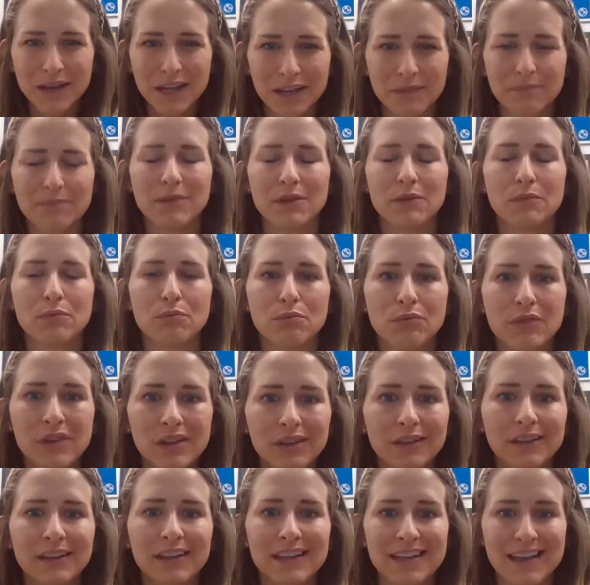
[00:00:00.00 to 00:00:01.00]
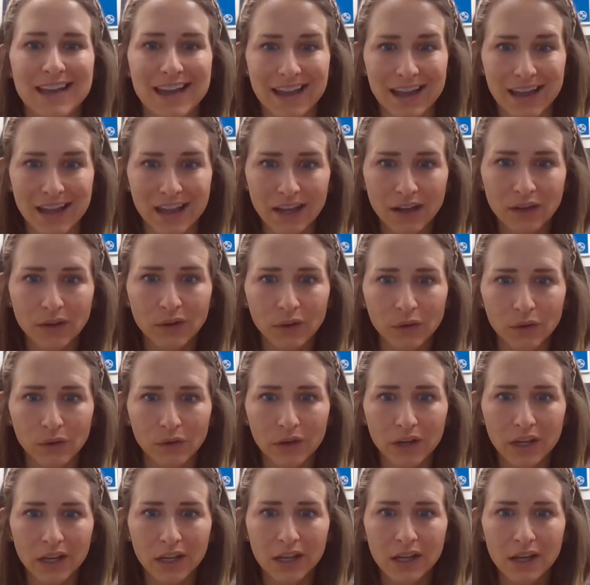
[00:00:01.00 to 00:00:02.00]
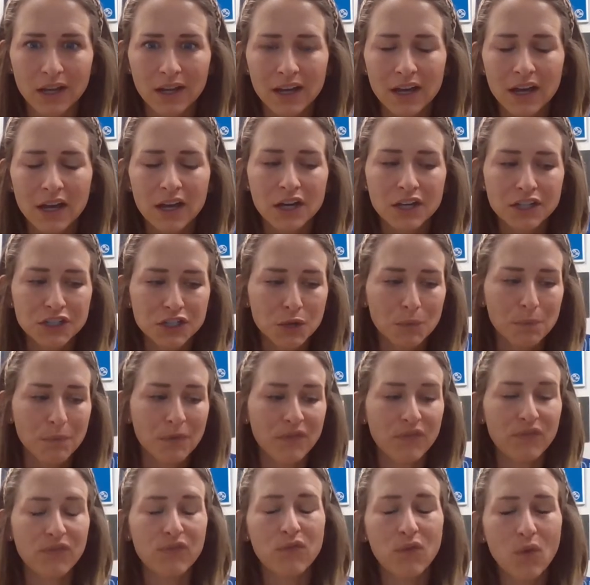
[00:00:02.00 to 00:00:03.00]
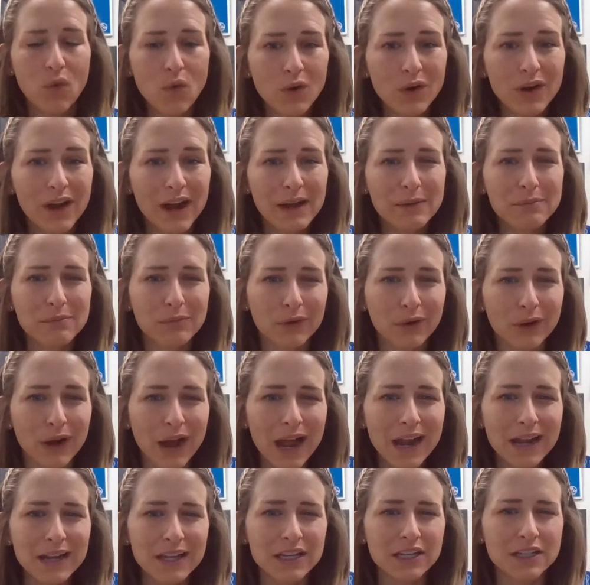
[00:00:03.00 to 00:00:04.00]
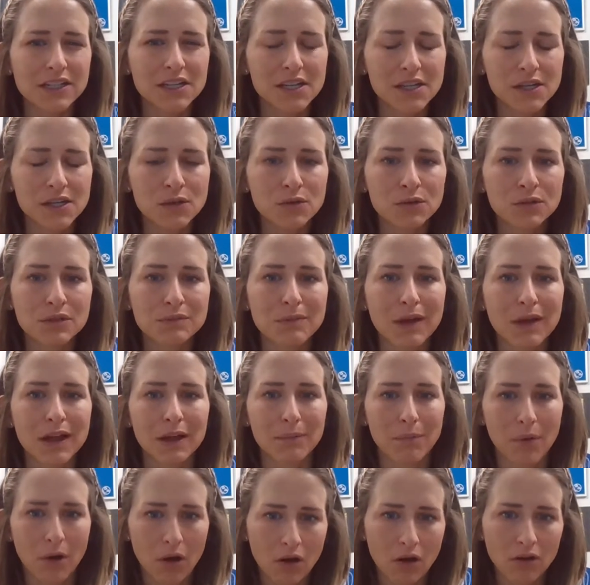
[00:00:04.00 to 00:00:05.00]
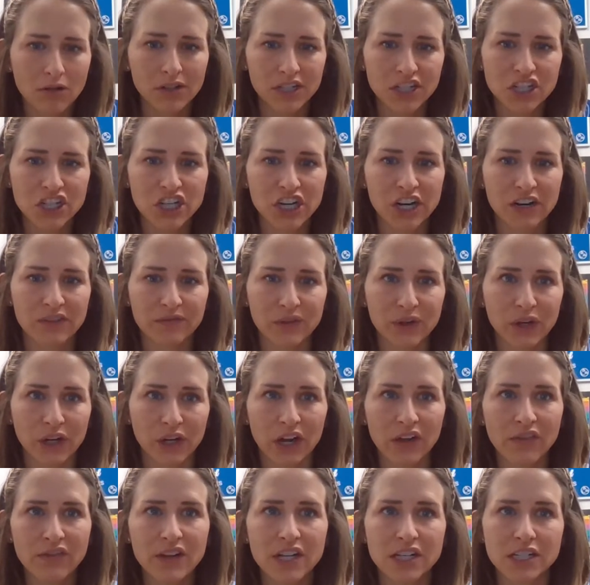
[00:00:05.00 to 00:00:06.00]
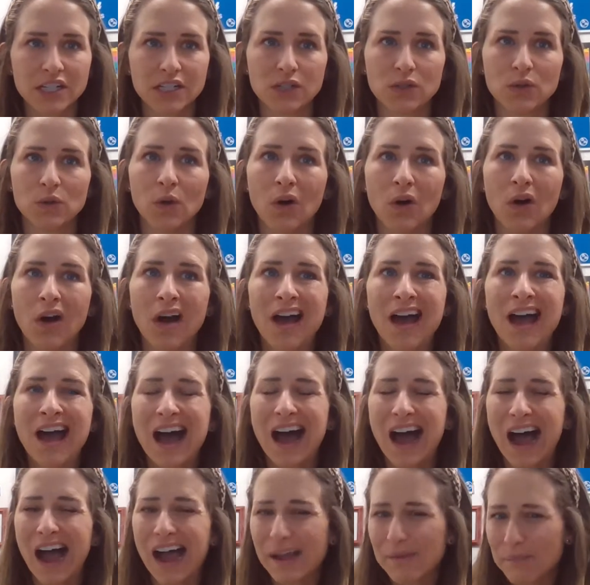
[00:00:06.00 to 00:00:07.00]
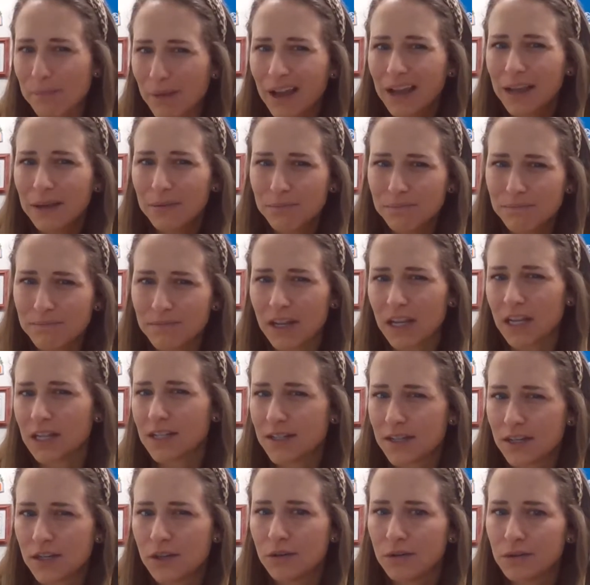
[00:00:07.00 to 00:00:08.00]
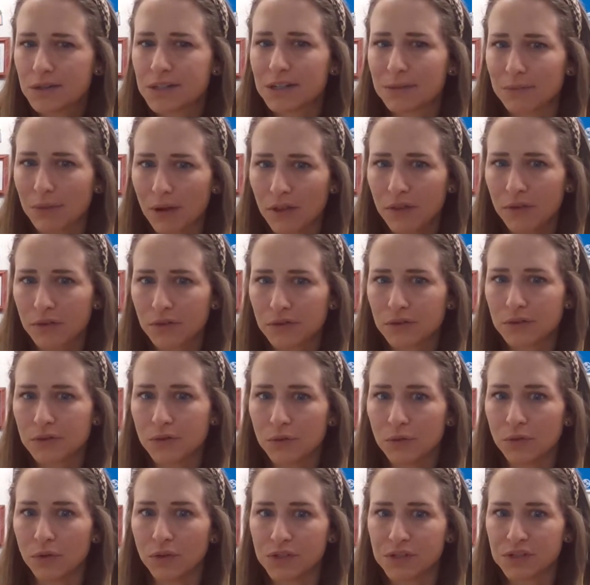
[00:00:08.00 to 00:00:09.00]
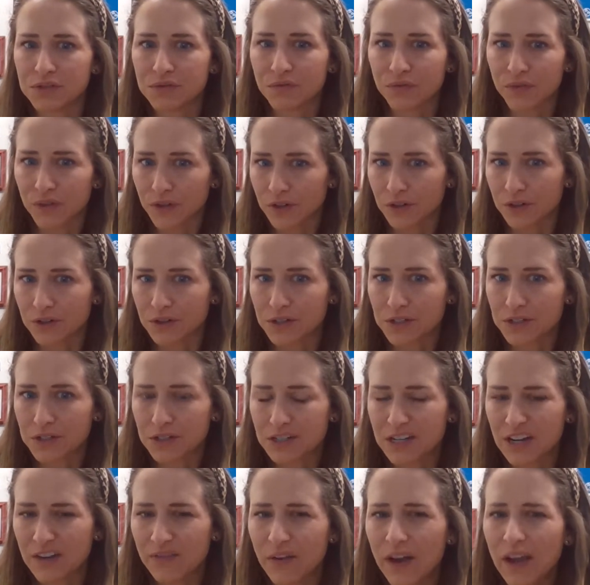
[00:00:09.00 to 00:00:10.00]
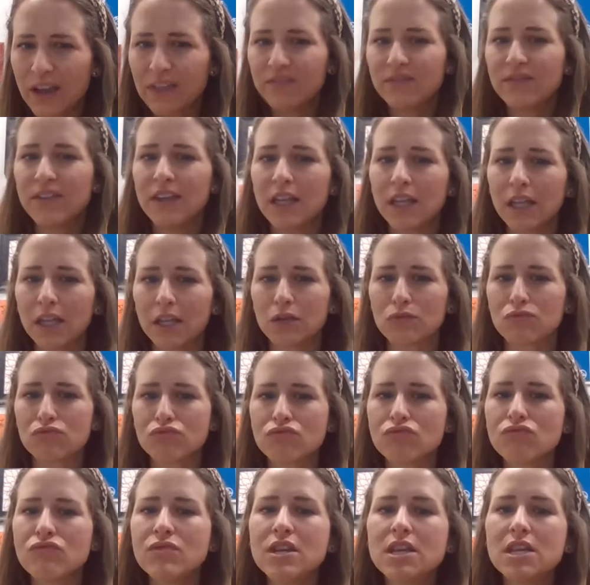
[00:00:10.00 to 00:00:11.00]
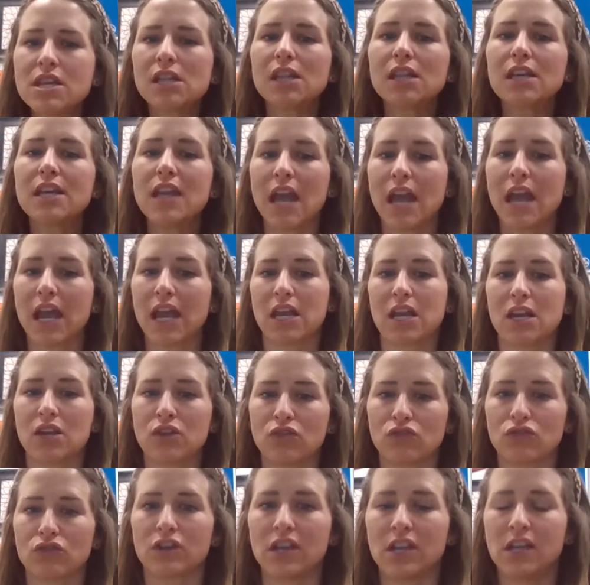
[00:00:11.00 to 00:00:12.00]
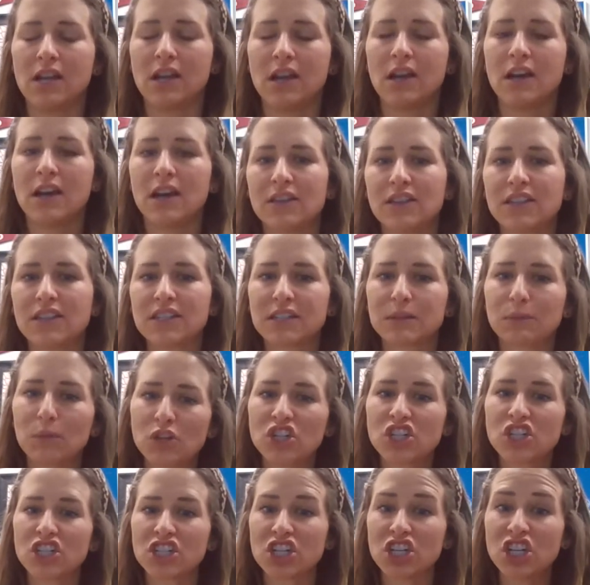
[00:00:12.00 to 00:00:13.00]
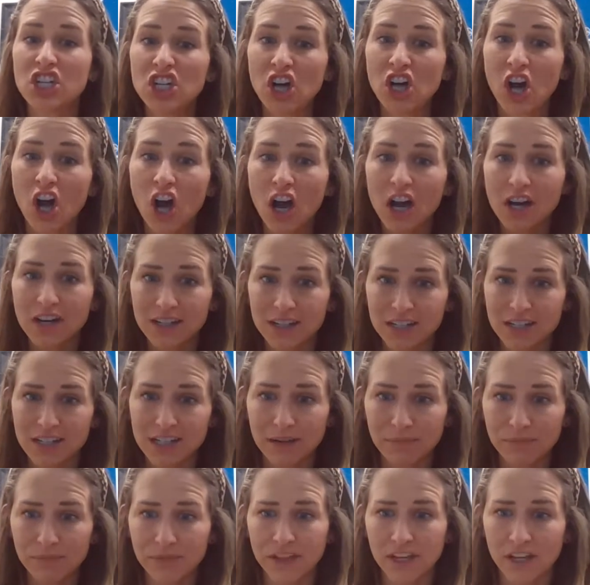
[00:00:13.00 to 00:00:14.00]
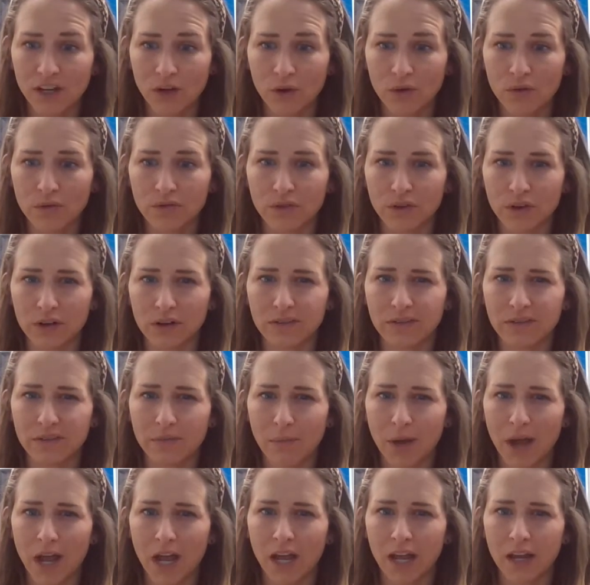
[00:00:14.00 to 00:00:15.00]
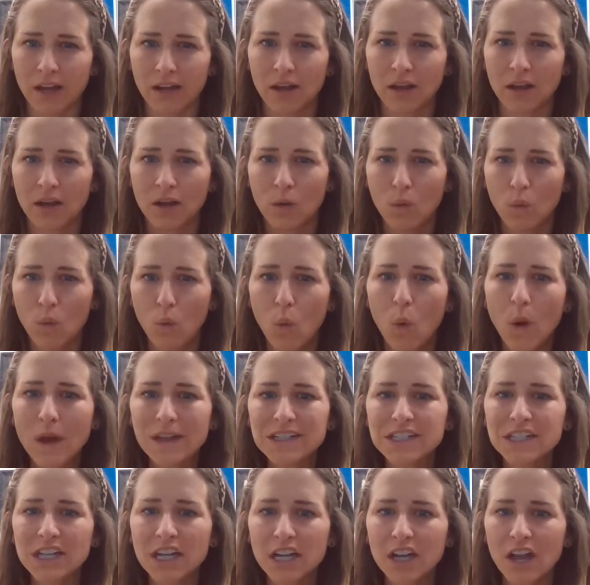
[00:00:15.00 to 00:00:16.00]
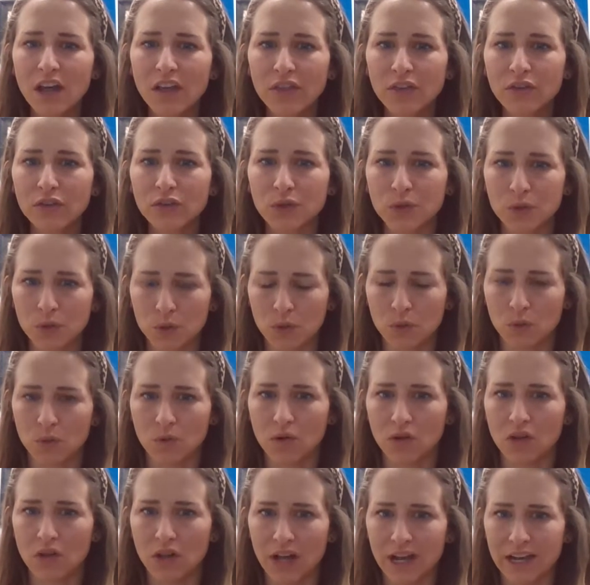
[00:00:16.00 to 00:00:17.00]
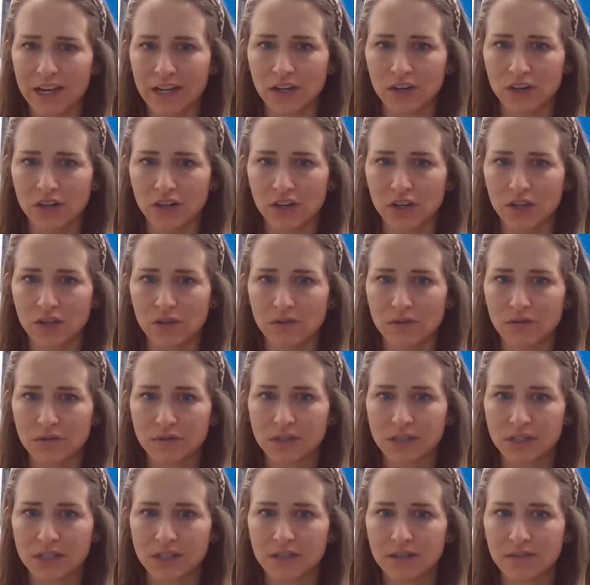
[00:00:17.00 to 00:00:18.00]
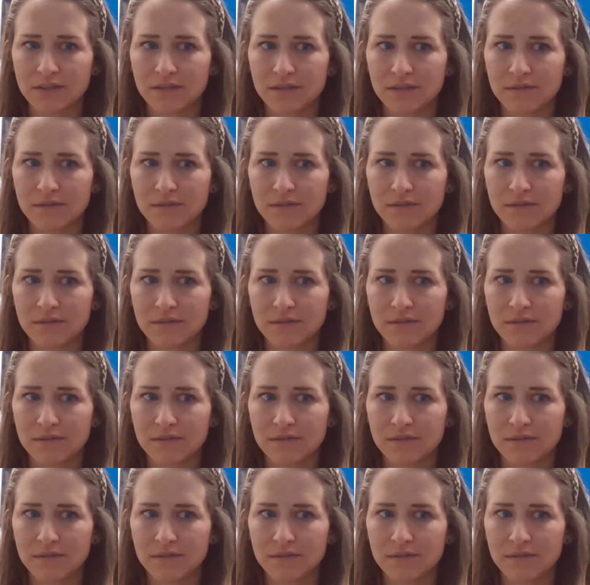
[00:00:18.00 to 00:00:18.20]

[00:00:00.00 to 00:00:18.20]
make me really angry. So before I'm ready to use my apology and forgiveness tool, I might need to use some other tools first. If I'm feeling really angry that someone just knocked something over of mine, what's another tool I could use?